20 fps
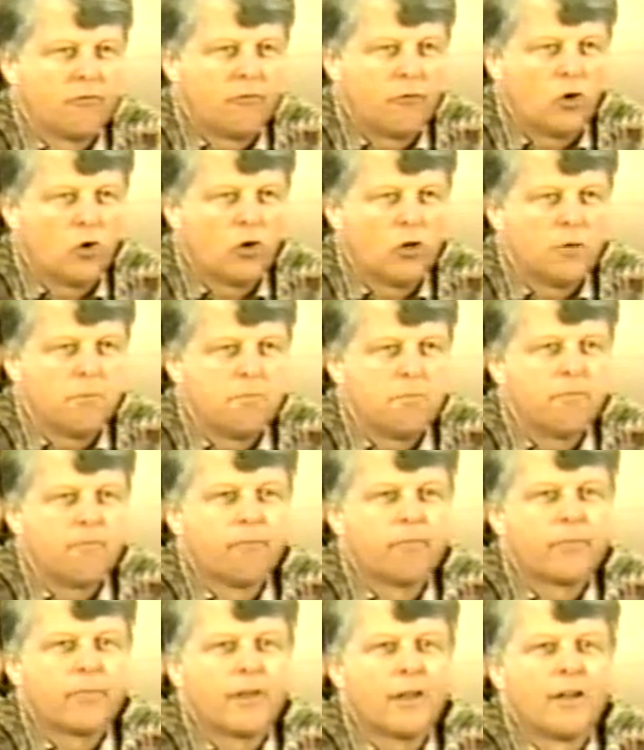forum.
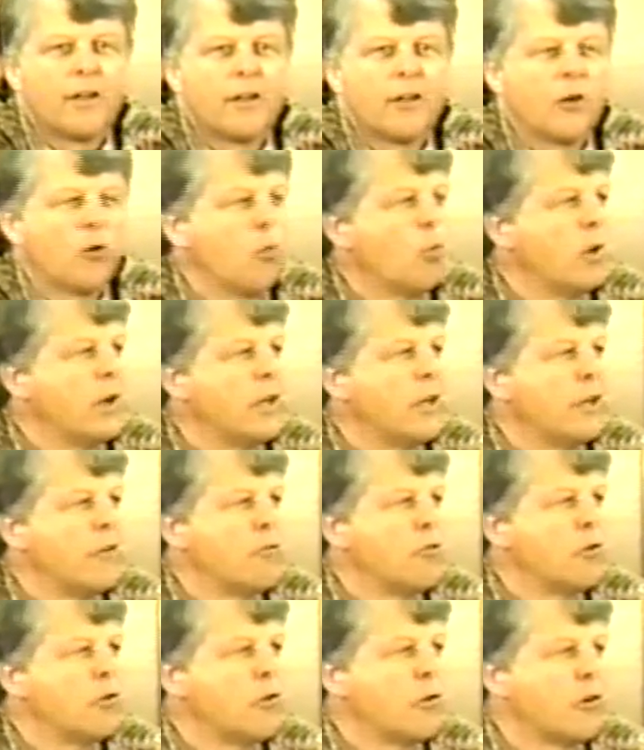We
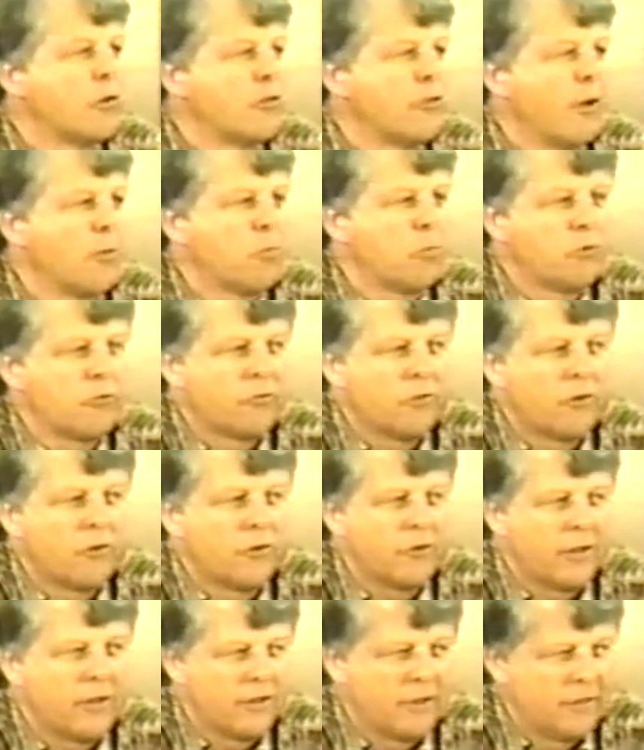leave you your temples only.